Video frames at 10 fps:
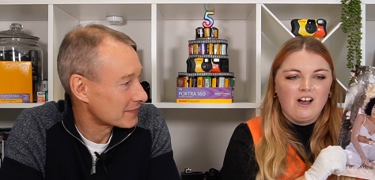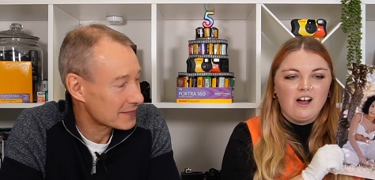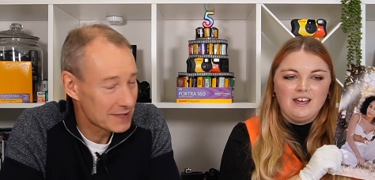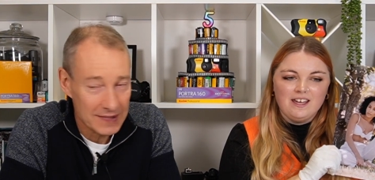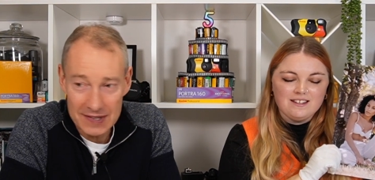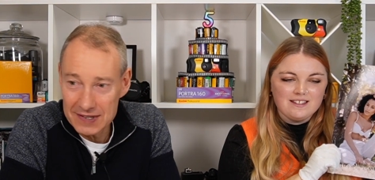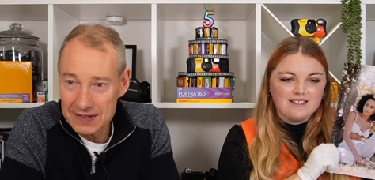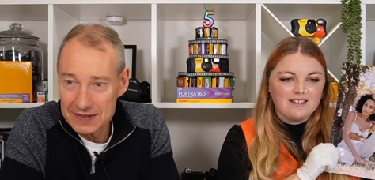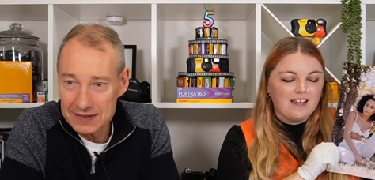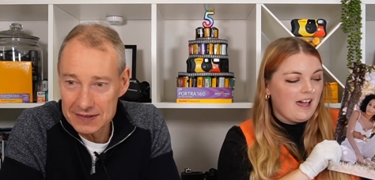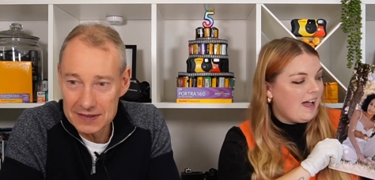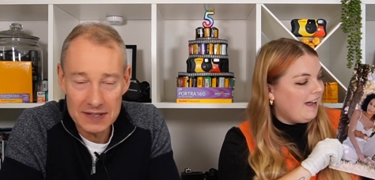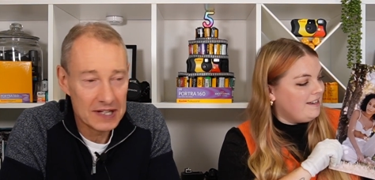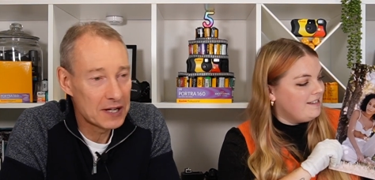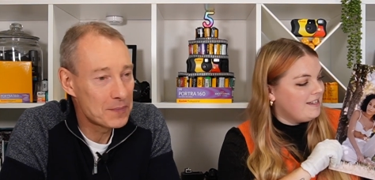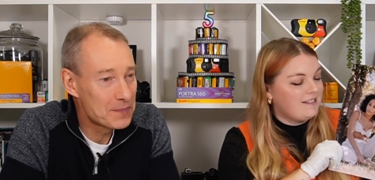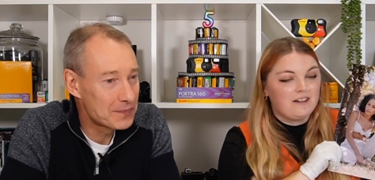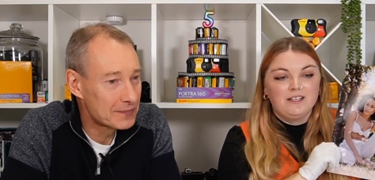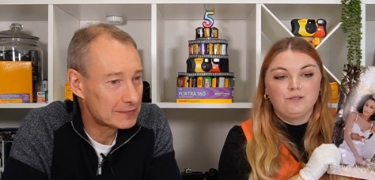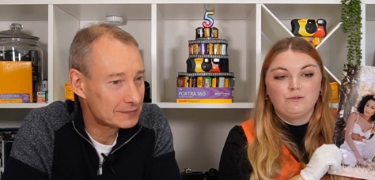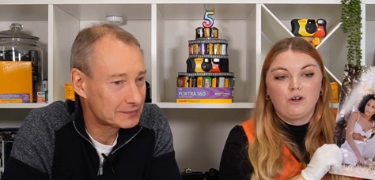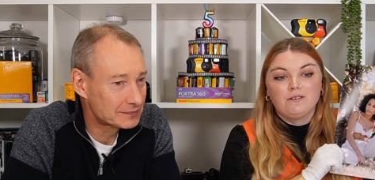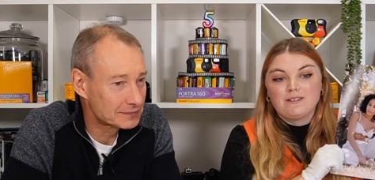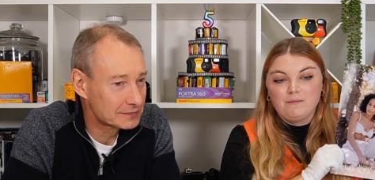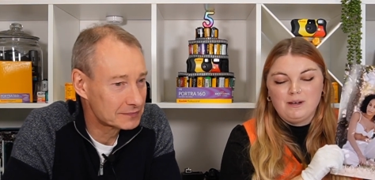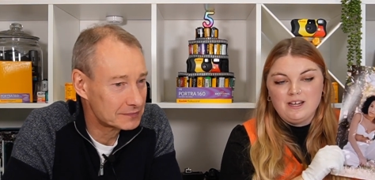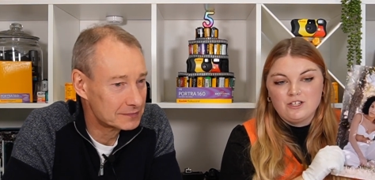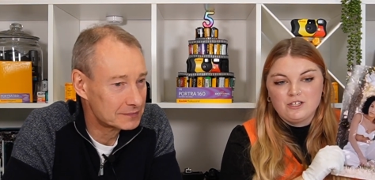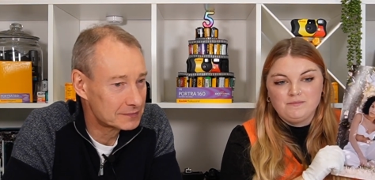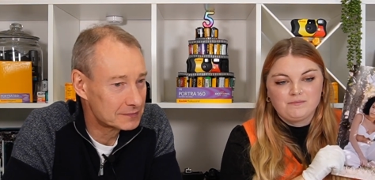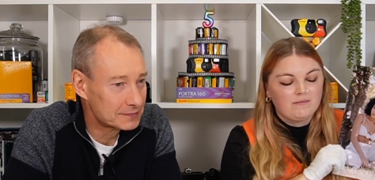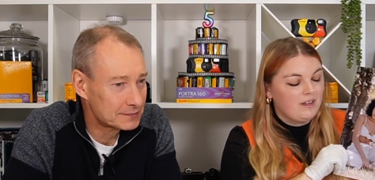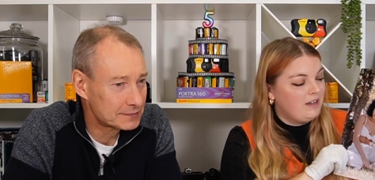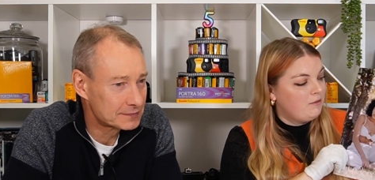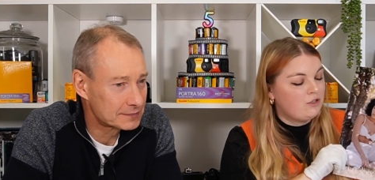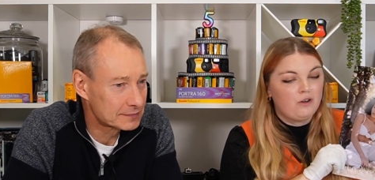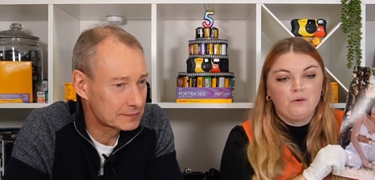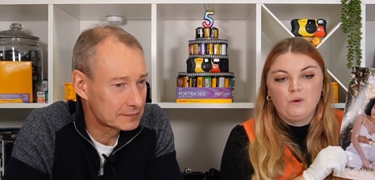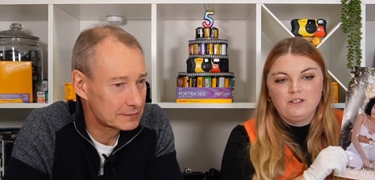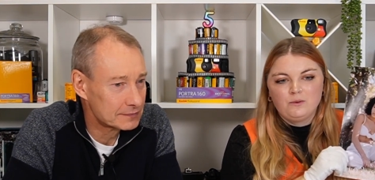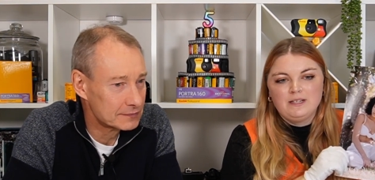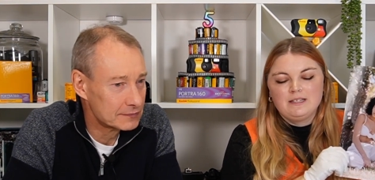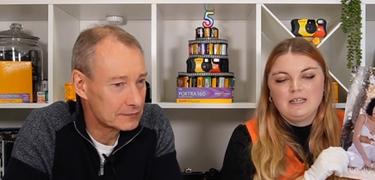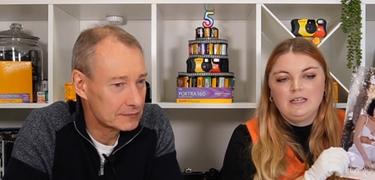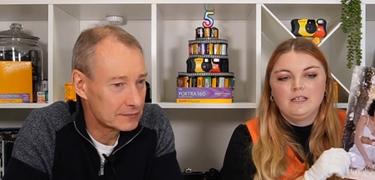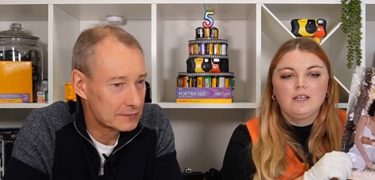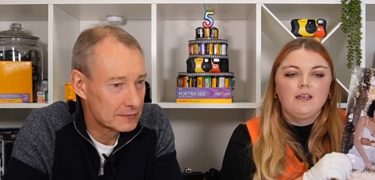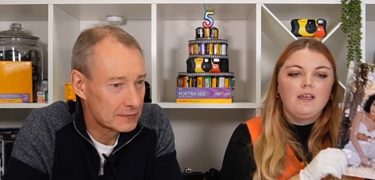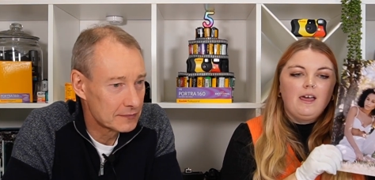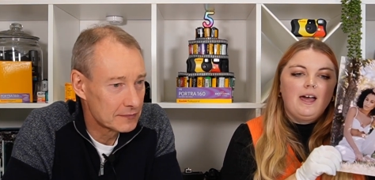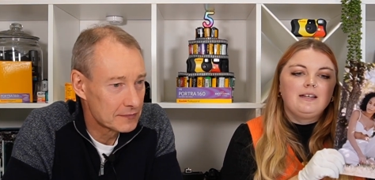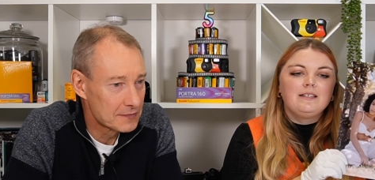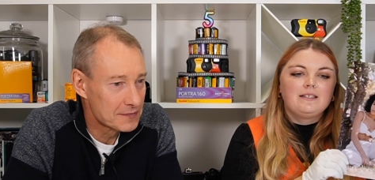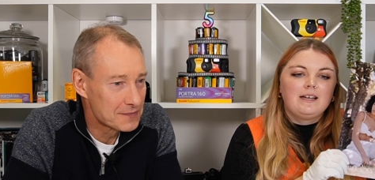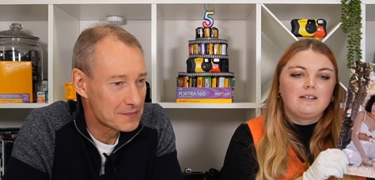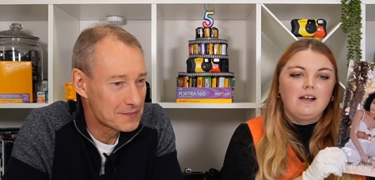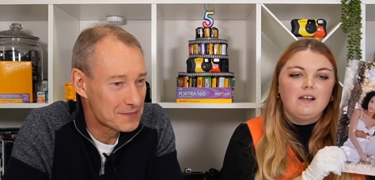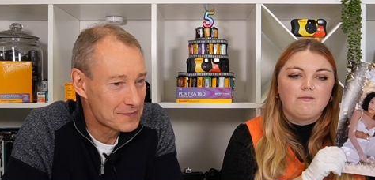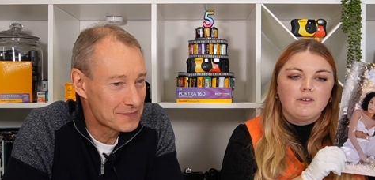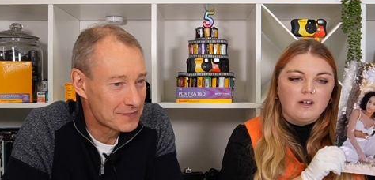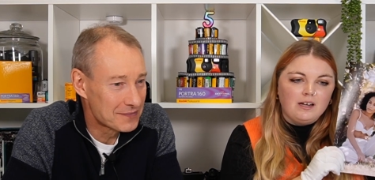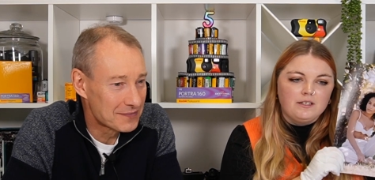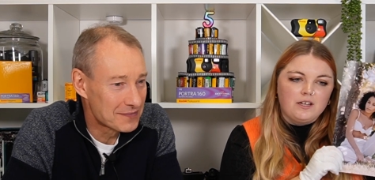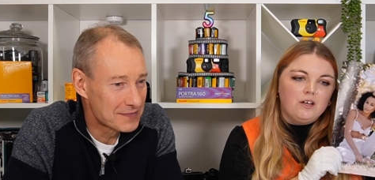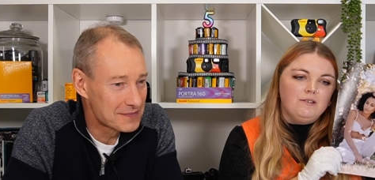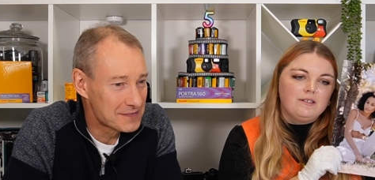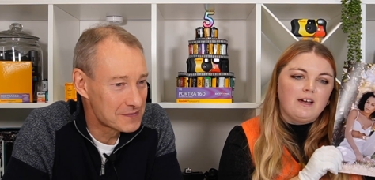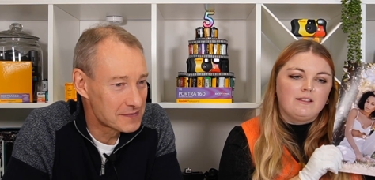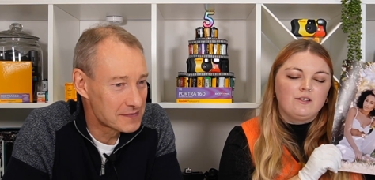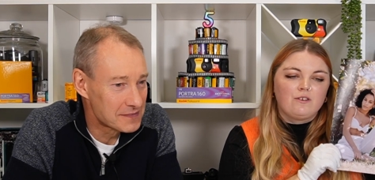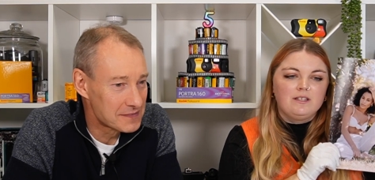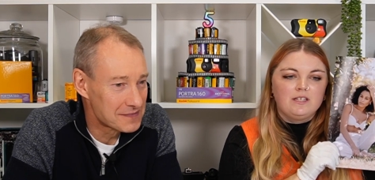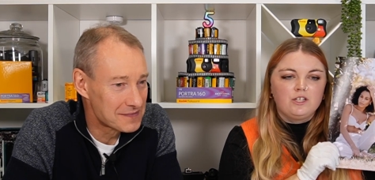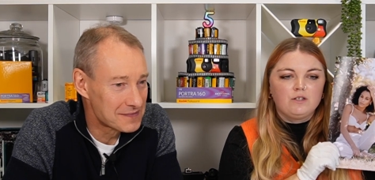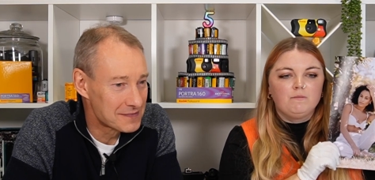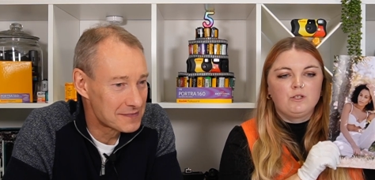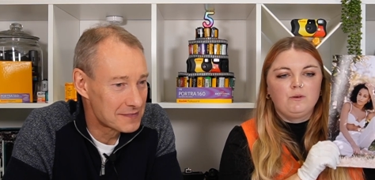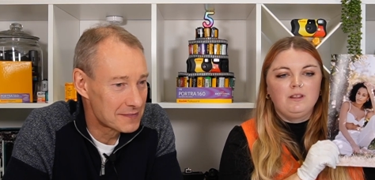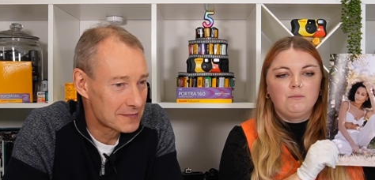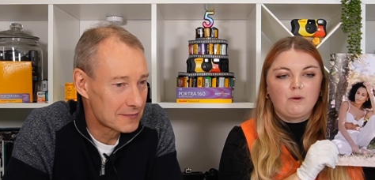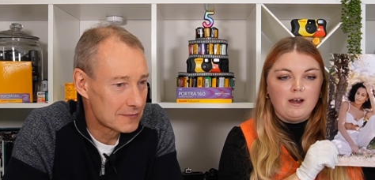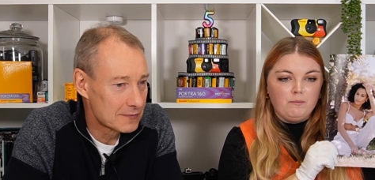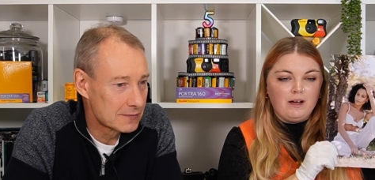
Speaker 1: Hyatt and it's titled Contemplation, and it was shot on 120. And he said, "I love the colour tones and the transition between the bright